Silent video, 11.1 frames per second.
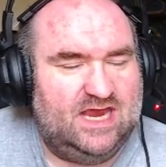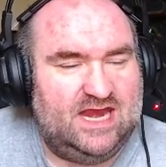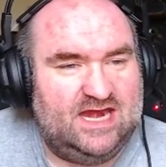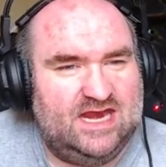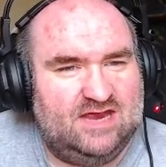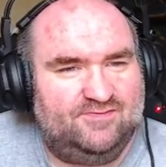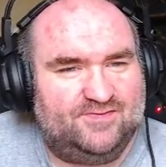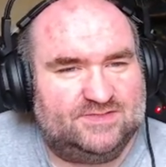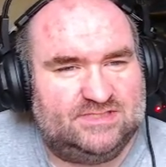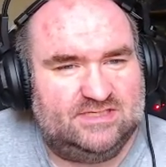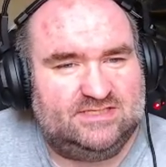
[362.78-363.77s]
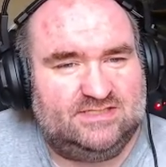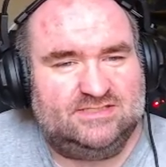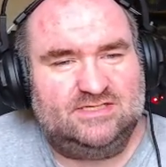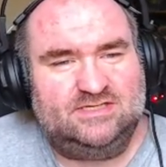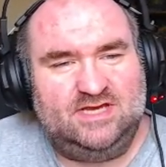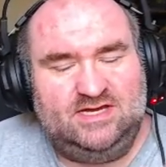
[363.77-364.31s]

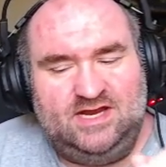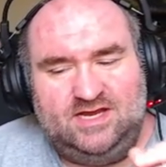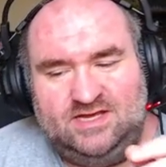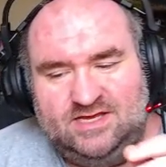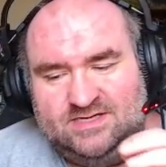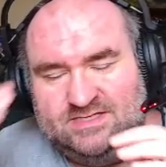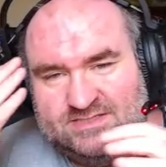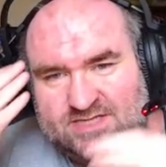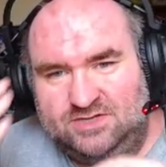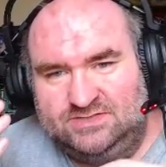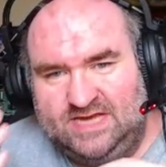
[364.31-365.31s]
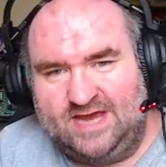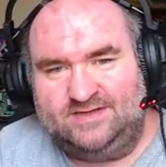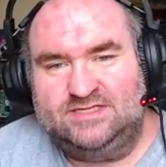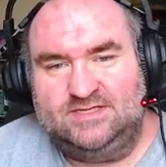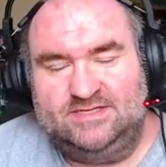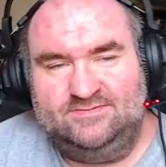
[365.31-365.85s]
And this goes
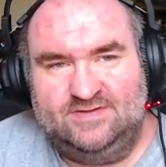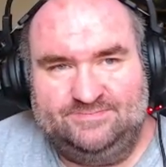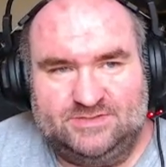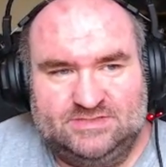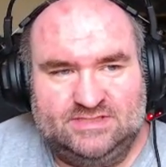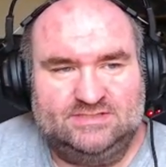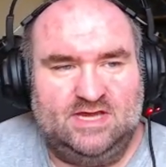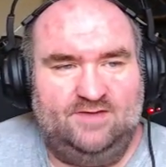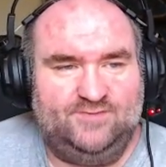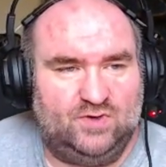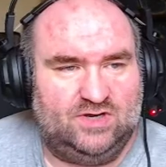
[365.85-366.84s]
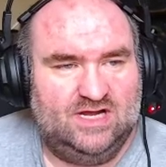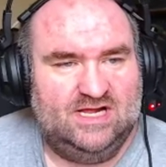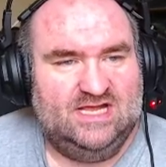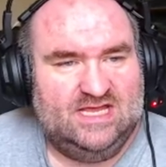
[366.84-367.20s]
out to the developers of the software.